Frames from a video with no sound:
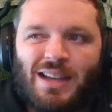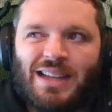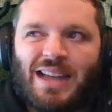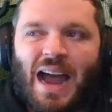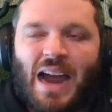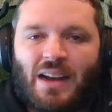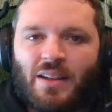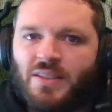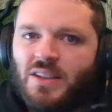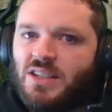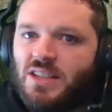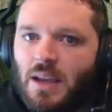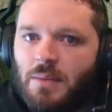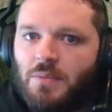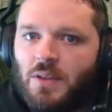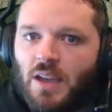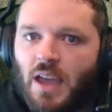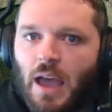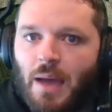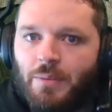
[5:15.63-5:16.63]
Kind of the same
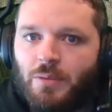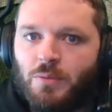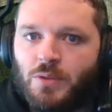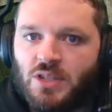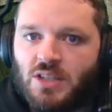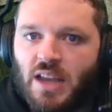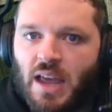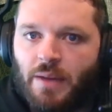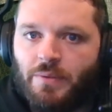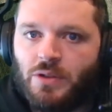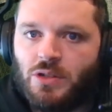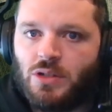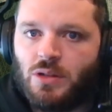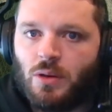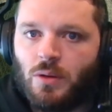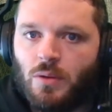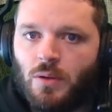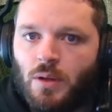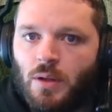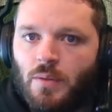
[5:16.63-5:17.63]
thing happened with Savage,
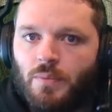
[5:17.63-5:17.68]
though.